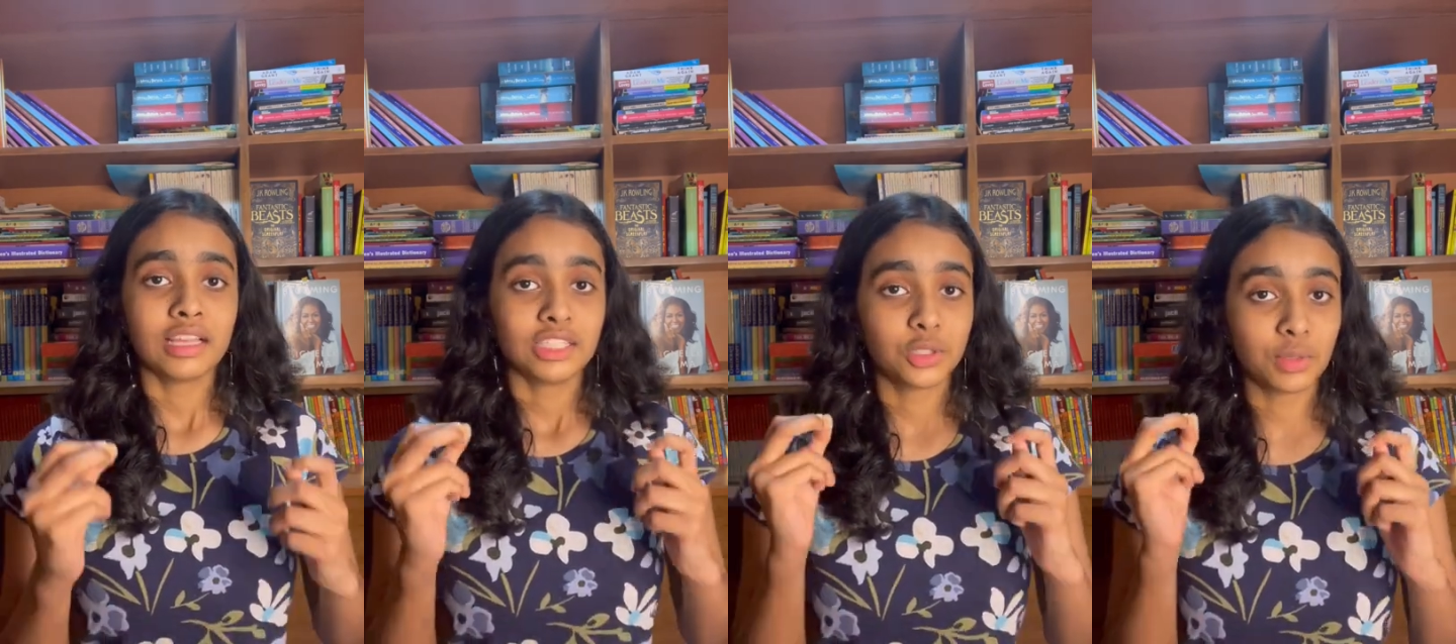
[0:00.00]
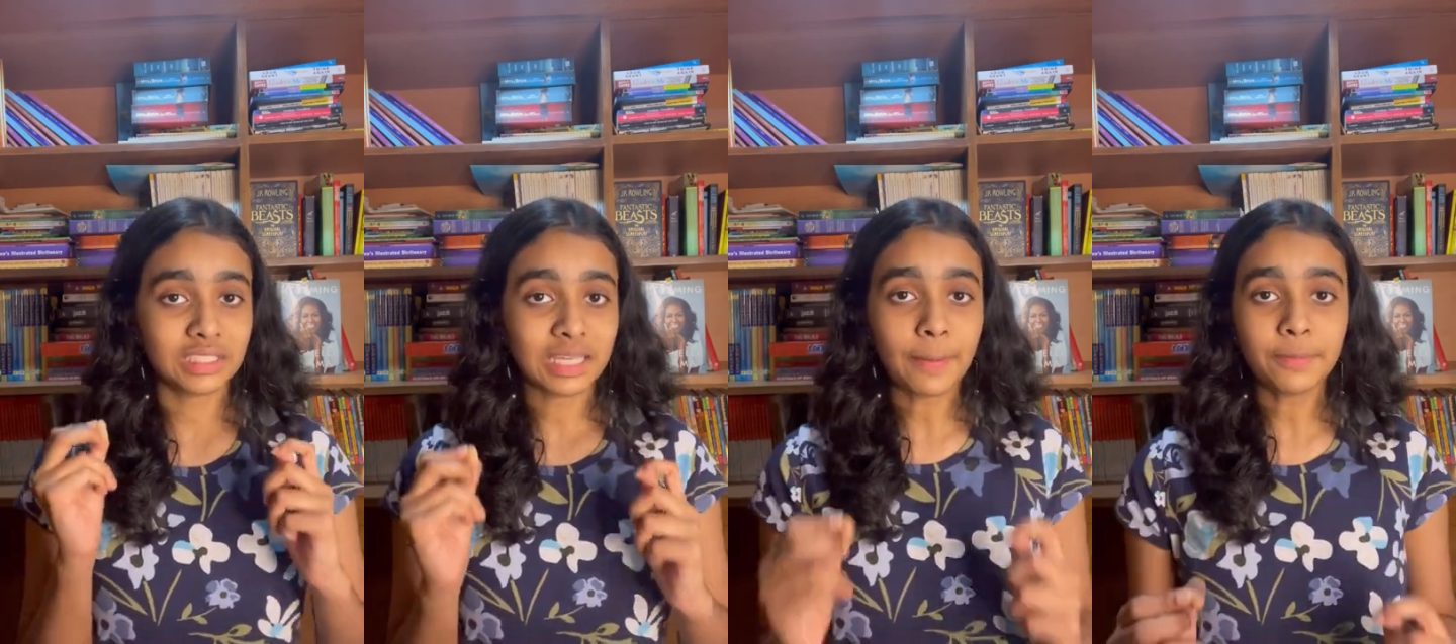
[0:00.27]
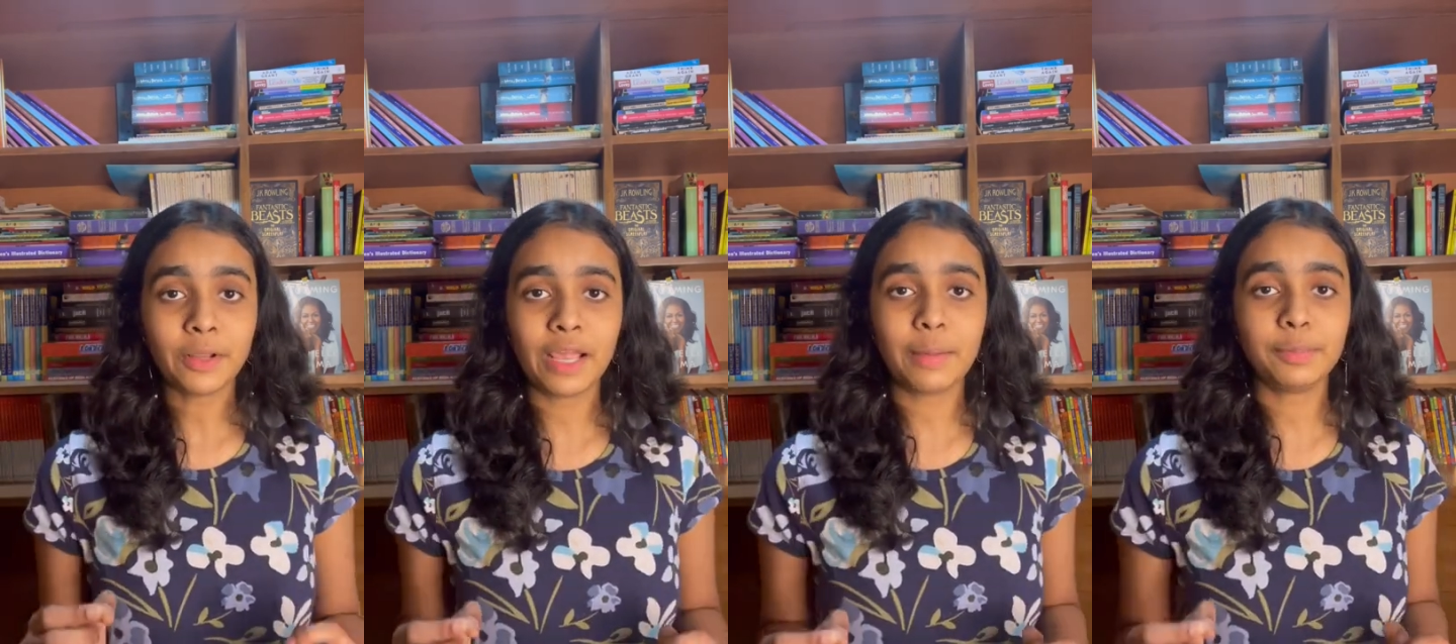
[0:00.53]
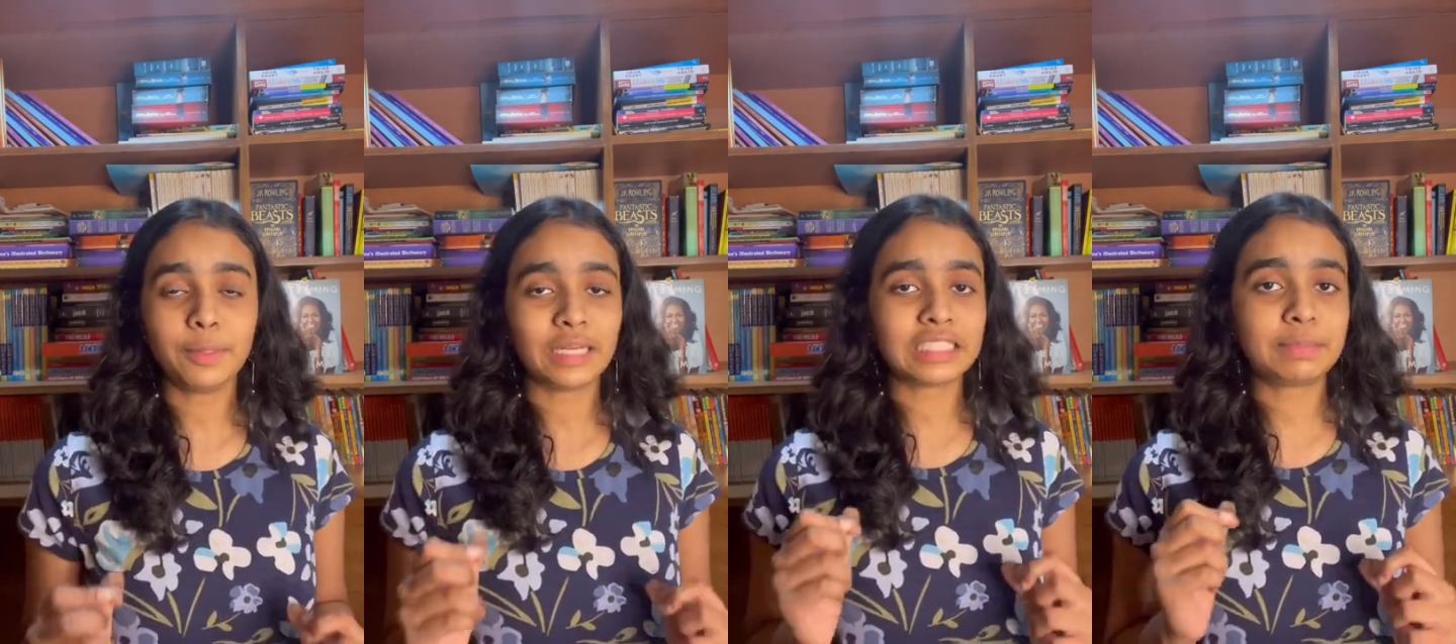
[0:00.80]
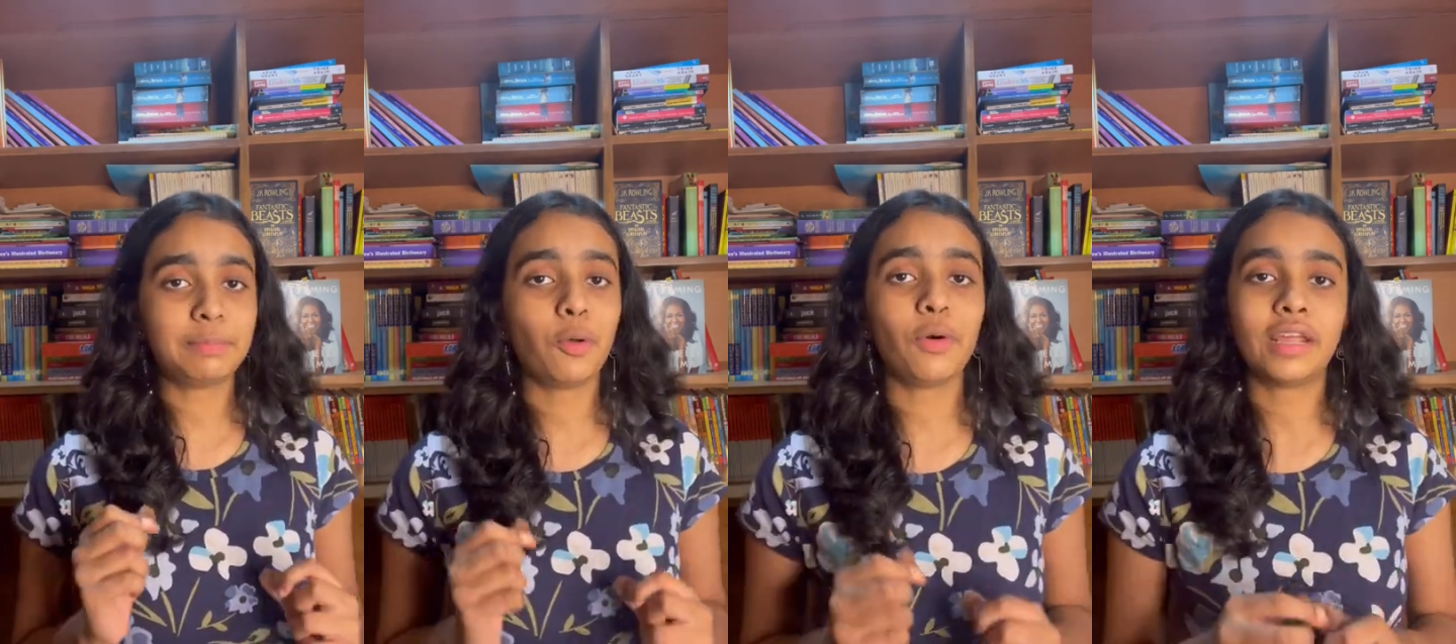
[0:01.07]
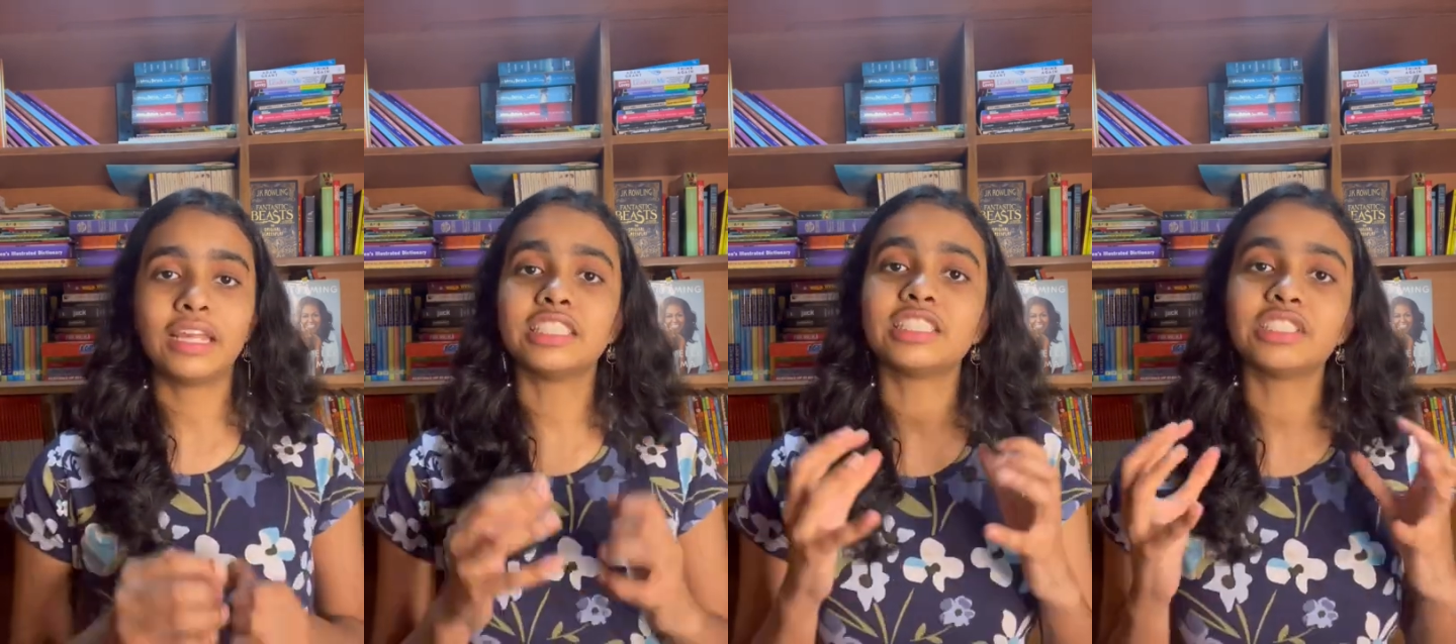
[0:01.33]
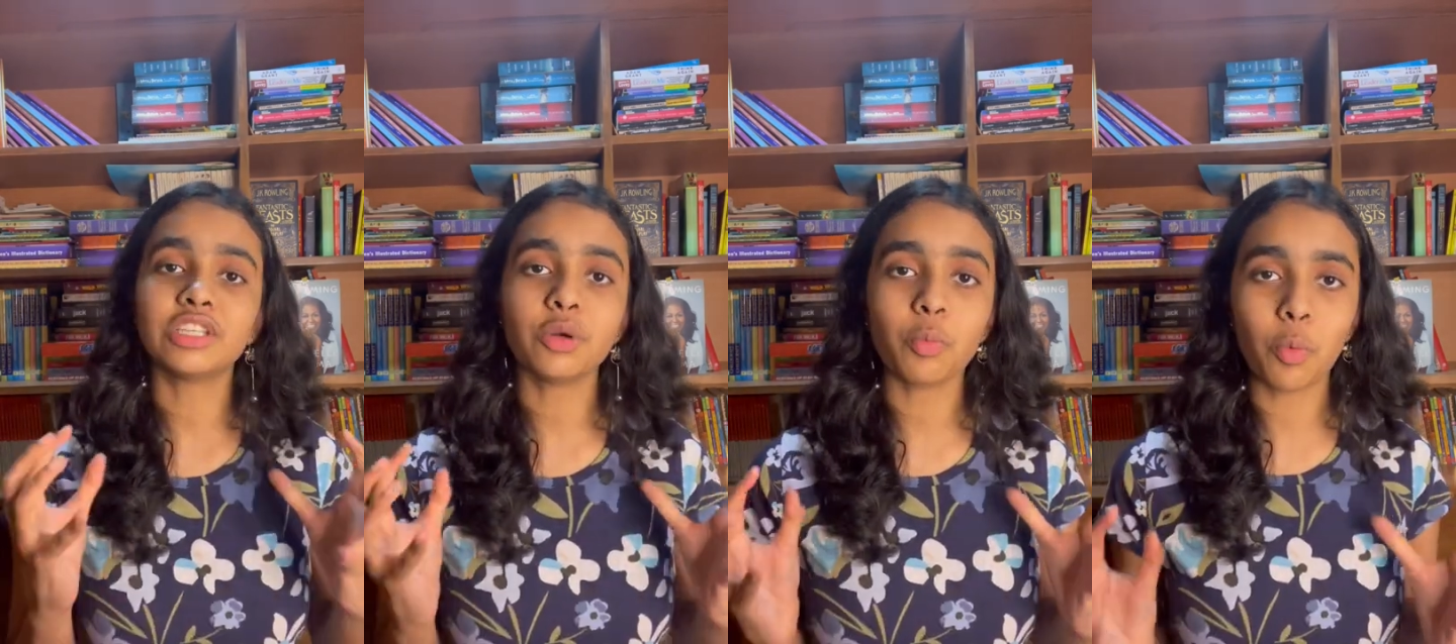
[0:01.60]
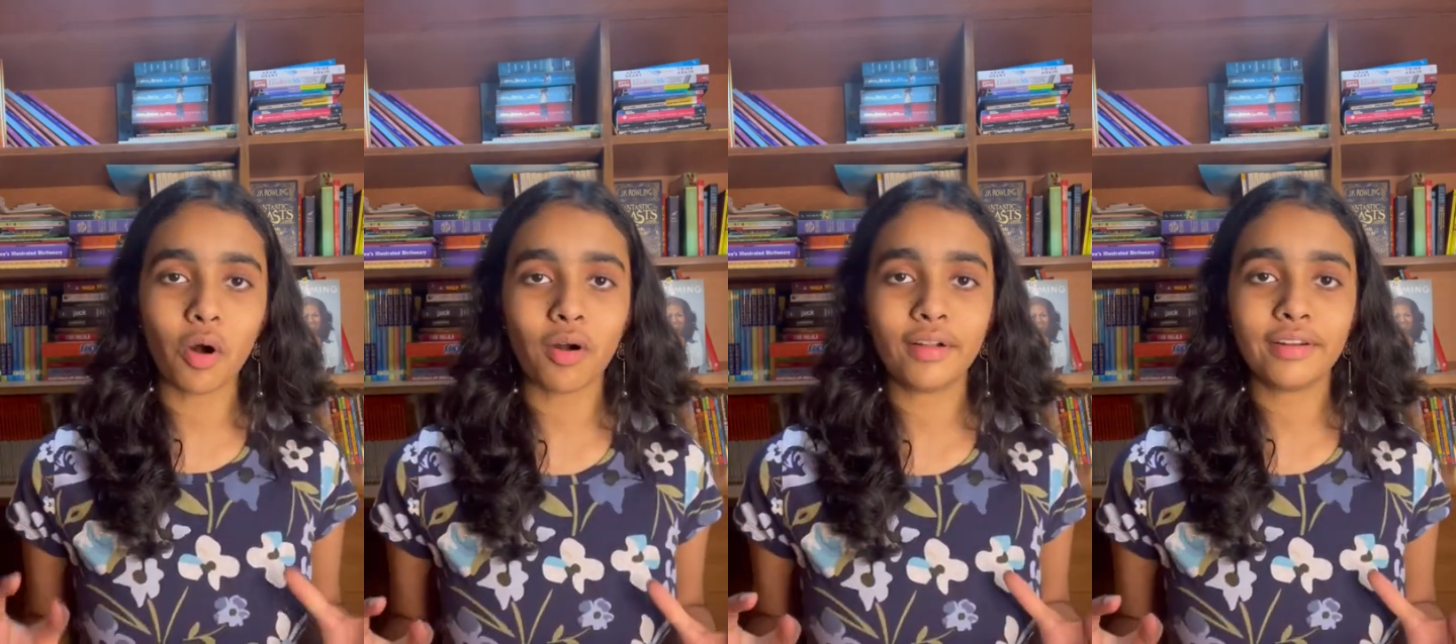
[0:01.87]
So it's up to him to explore his new
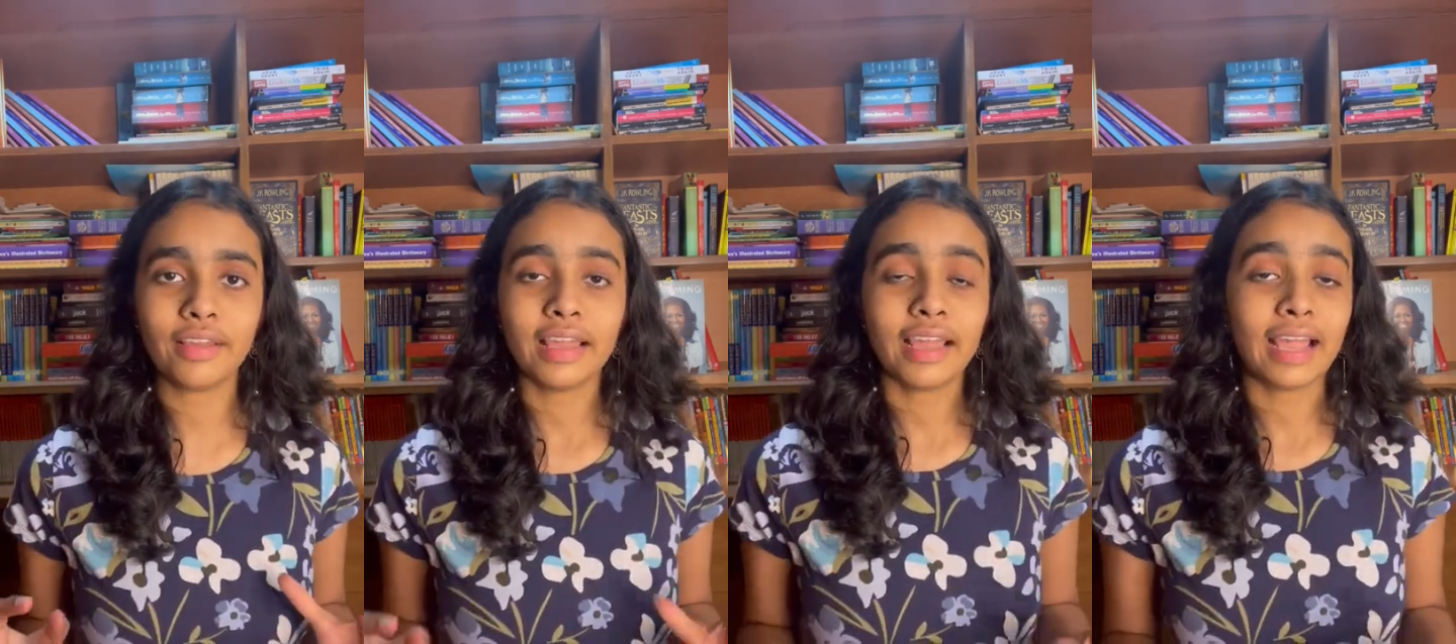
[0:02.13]
world.